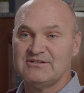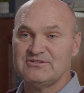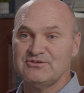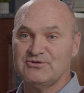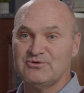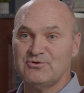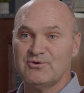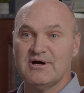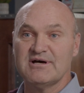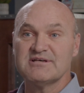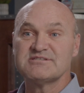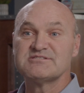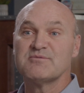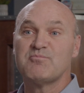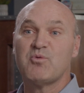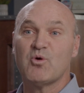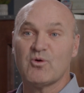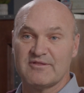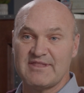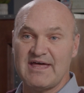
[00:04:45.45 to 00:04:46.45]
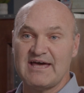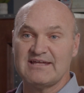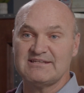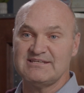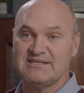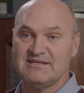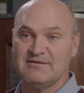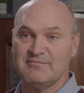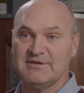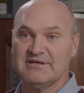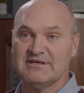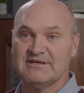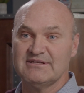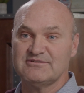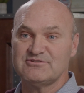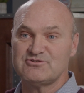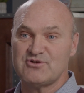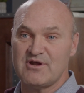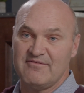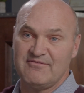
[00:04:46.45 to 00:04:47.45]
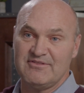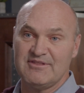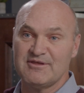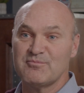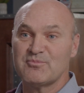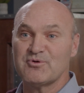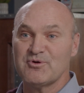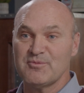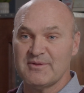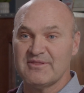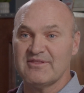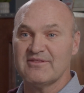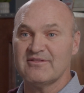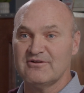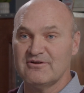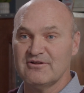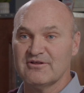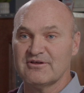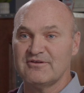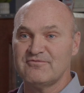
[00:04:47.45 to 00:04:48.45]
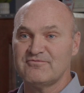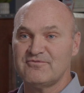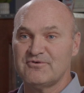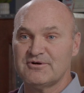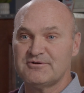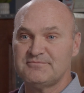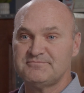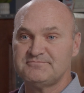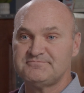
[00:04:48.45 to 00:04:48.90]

to support that team in driving the improvement that they're looking for.